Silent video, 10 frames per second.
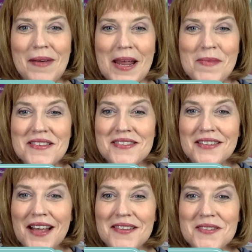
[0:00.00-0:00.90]
name is
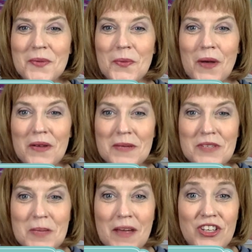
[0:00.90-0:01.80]
Celeste and welcome
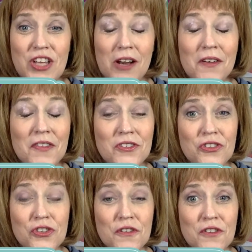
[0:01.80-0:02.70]
to my channel. If this
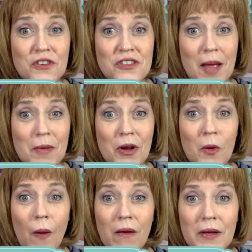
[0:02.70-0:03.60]
is your first time here,
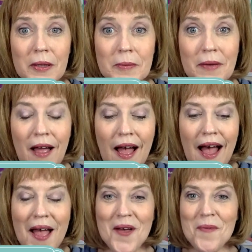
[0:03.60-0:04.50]
welcome.
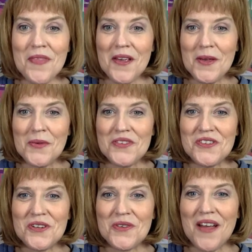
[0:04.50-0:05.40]
I hope that you will
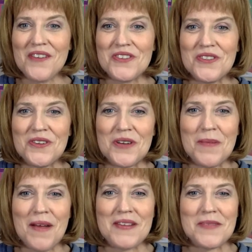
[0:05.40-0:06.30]
stick around to learn
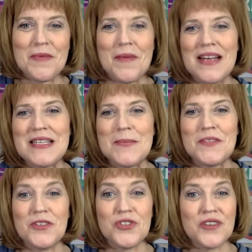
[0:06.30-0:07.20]
about some of my tips
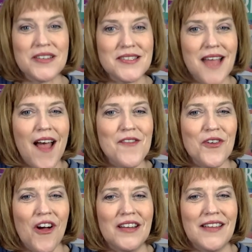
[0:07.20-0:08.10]
and tricks
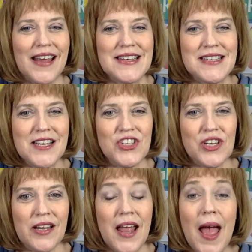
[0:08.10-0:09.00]
for online
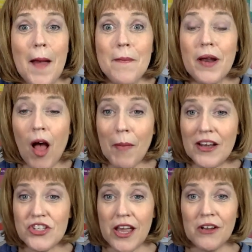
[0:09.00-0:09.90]
teaching. But on my
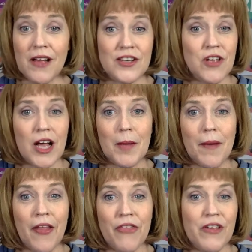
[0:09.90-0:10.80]
channel, I talk
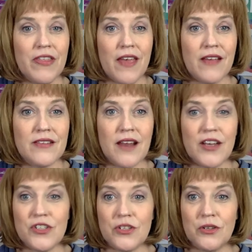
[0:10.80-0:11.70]
about three things that I
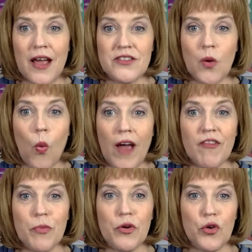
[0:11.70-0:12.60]
do as a
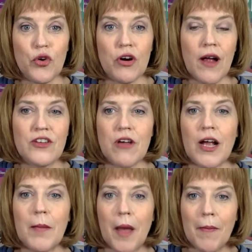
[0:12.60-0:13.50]
wifepreneur. I talk
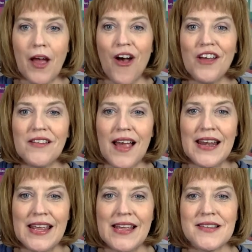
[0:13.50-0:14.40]
about my online
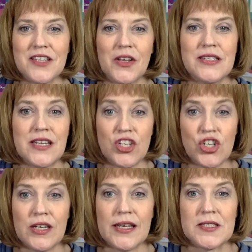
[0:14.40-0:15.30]
ESL
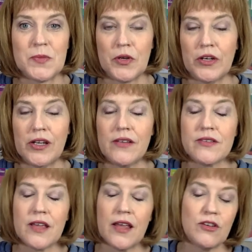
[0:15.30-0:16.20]
teaching experience
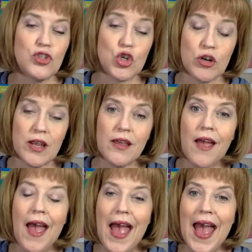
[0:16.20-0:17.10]
and journey,
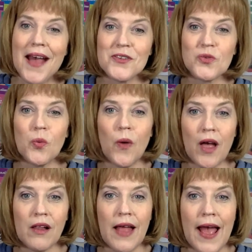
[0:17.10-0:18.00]
as
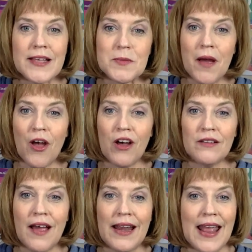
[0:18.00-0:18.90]
well as my
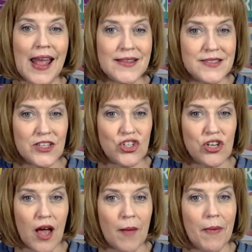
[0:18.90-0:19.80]
online Etsy
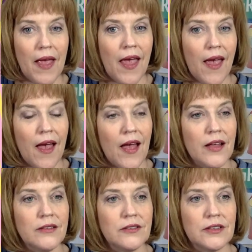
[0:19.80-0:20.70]
shop
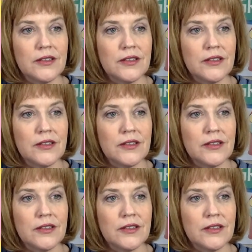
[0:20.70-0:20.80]
and